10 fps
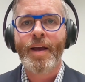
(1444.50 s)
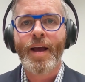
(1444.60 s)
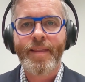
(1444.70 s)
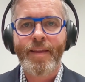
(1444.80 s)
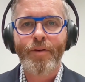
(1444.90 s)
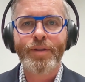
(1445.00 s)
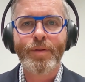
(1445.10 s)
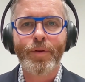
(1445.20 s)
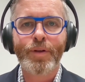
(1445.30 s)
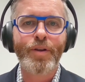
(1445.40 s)
And then also,
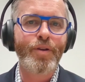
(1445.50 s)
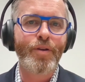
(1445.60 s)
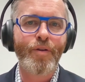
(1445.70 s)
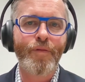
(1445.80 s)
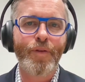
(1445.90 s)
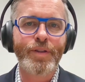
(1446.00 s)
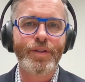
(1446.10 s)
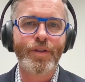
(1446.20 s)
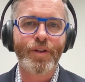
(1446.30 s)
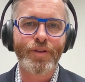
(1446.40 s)
what can you do to your voice
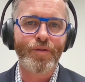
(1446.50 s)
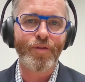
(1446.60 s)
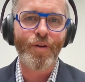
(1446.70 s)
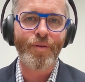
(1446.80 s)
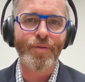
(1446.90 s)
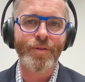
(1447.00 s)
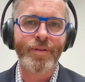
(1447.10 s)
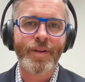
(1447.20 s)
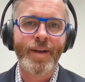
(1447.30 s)
to control